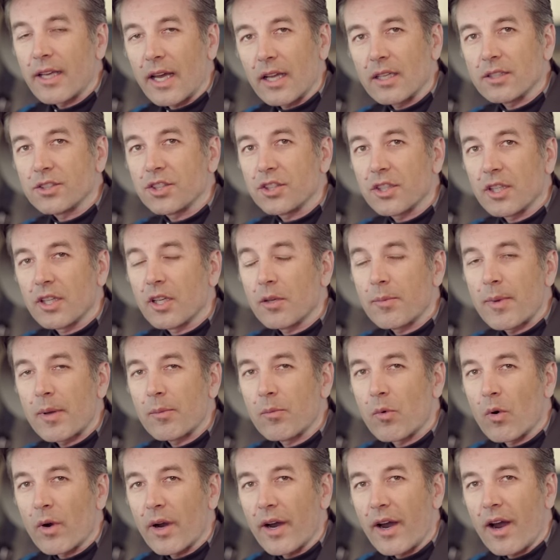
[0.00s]
got just a little bit
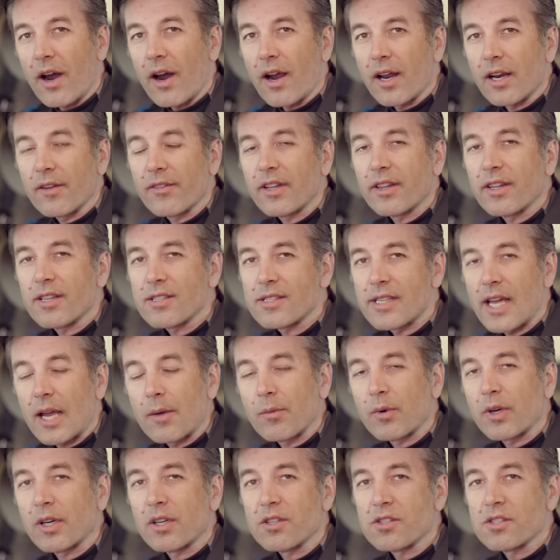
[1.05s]
more air out of it. This
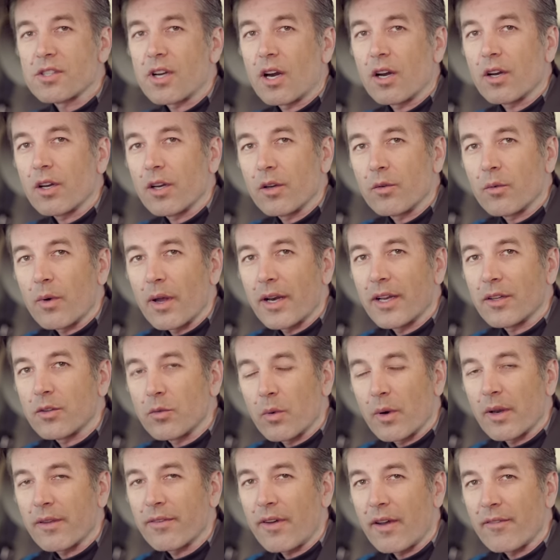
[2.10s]
time we're gonna start and run at
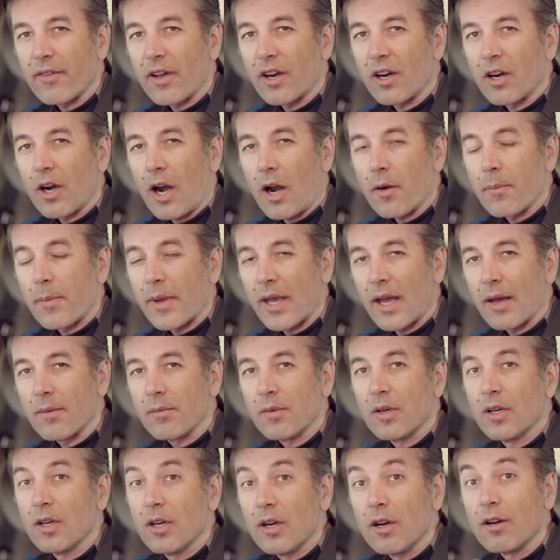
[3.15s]
2,500
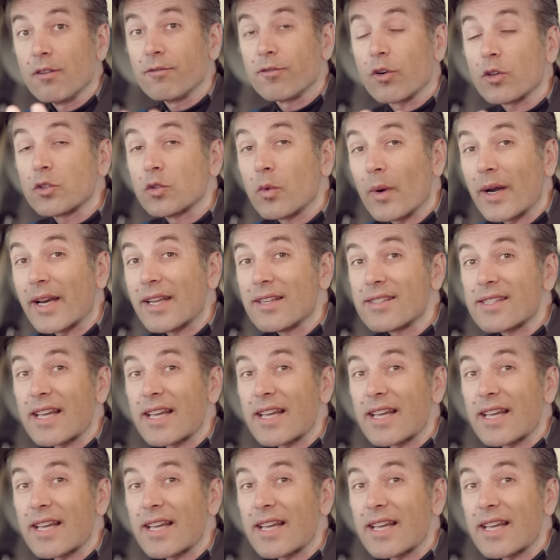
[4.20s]
RPM for 20